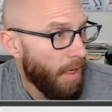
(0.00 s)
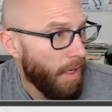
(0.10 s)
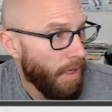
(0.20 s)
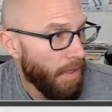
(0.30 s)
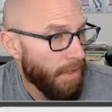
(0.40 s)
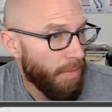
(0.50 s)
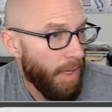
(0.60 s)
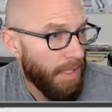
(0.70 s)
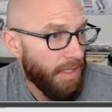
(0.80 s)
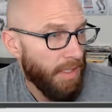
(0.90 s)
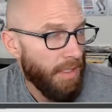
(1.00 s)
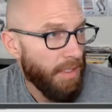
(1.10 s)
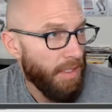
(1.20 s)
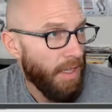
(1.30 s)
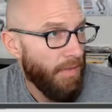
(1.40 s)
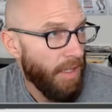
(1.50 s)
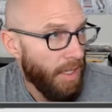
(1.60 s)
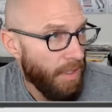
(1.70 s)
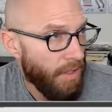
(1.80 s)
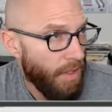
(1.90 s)
Spots six and seven get
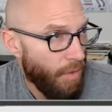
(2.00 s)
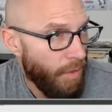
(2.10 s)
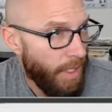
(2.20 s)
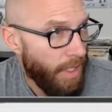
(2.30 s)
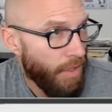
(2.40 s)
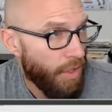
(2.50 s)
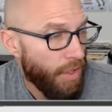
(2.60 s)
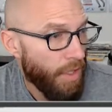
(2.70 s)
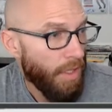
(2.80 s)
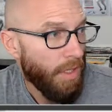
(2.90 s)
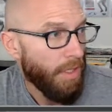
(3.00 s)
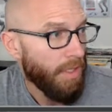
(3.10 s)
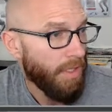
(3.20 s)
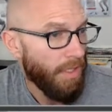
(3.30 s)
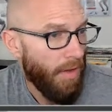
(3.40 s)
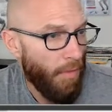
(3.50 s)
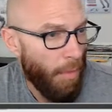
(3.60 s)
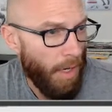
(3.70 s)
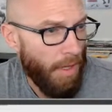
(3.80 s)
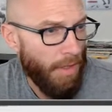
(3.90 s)
two each. This is
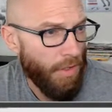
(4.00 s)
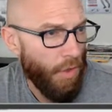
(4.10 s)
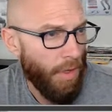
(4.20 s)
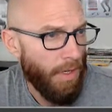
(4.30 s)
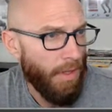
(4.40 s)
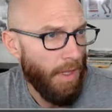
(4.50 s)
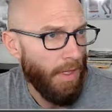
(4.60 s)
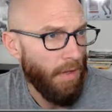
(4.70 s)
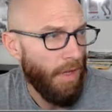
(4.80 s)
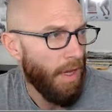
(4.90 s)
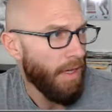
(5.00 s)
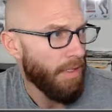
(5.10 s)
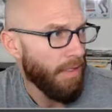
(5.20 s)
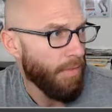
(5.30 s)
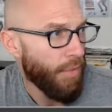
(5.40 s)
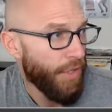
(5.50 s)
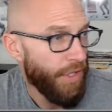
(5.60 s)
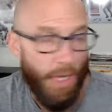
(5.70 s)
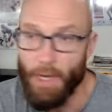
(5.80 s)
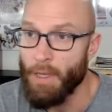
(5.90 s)
everybody that joined. Thank you, guys.
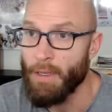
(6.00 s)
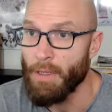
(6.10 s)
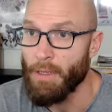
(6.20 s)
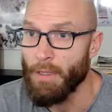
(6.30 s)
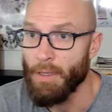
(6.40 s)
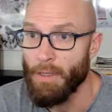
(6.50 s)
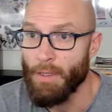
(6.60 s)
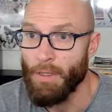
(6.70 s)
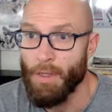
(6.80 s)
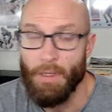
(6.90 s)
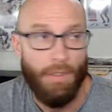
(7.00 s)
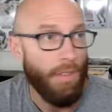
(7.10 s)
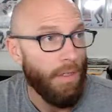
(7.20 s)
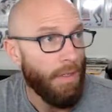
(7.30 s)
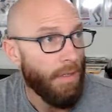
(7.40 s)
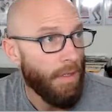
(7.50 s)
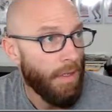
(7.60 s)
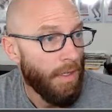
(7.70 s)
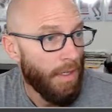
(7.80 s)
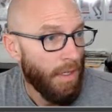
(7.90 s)
Appreciate it. Good luck to you.
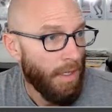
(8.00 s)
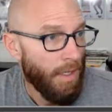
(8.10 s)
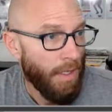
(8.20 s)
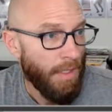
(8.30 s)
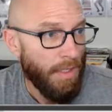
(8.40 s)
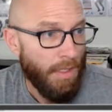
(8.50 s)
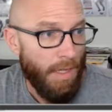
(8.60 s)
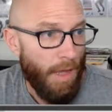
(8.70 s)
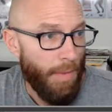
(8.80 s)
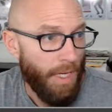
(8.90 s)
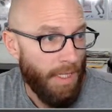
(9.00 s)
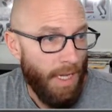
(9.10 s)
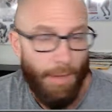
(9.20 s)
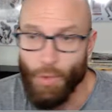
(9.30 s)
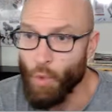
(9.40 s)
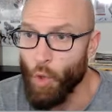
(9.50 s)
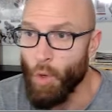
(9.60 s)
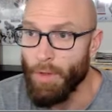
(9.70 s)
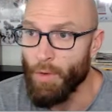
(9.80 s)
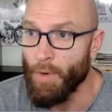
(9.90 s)
How many times we'll go
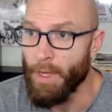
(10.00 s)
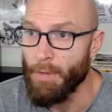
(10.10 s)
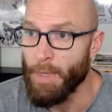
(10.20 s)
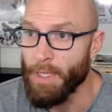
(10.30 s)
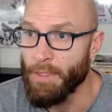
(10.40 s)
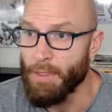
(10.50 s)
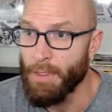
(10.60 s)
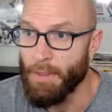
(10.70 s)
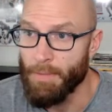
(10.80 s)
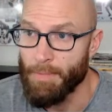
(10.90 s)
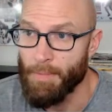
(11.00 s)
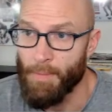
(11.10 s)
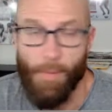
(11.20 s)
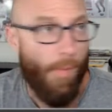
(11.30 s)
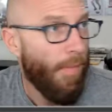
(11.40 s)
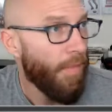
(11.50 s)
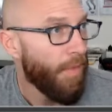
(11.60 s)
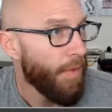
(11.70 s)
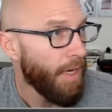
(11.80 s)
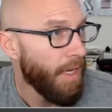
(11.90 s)
on the randomizer?
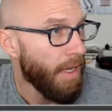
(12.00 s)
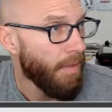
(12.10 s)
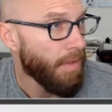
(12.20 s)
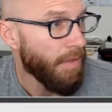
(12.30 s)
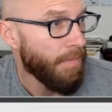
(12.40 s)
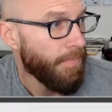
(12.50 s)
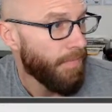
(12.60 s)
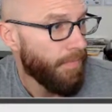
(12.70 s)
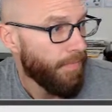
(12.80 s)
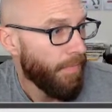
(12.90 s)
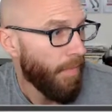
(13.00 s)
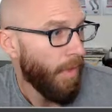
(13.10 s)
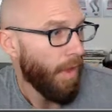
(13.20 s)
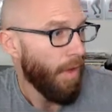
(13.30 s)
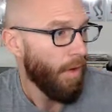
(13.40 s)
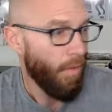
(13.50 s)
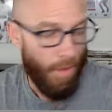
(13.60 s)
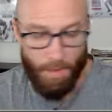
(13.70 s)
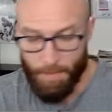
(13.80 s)
Three times. One.